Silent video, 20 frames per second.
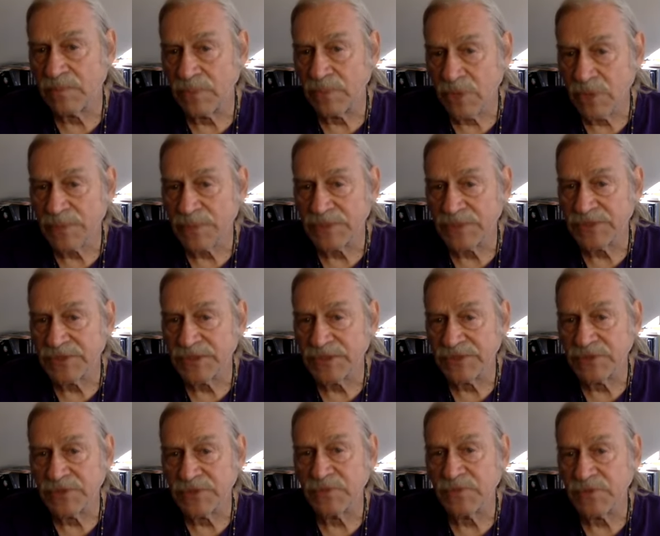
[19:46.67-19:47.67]
purpose.
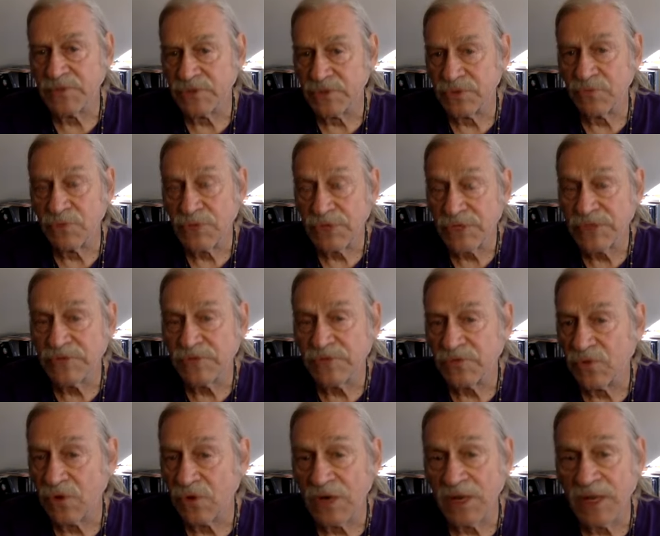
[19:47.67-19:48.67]
There's a reason
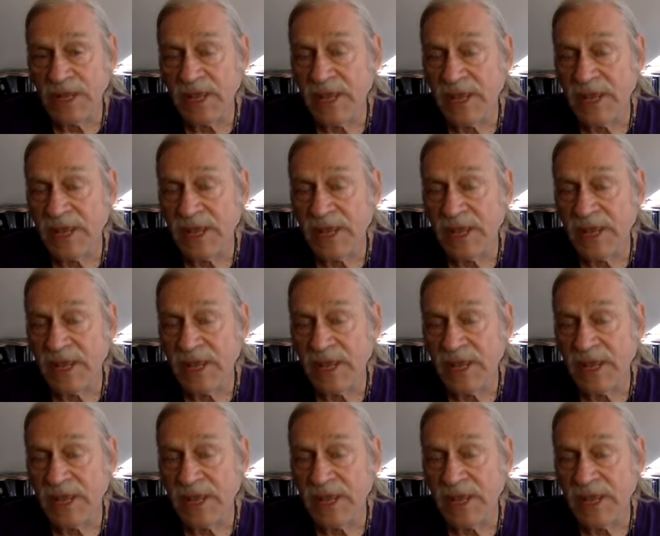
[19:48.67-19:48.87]
for it.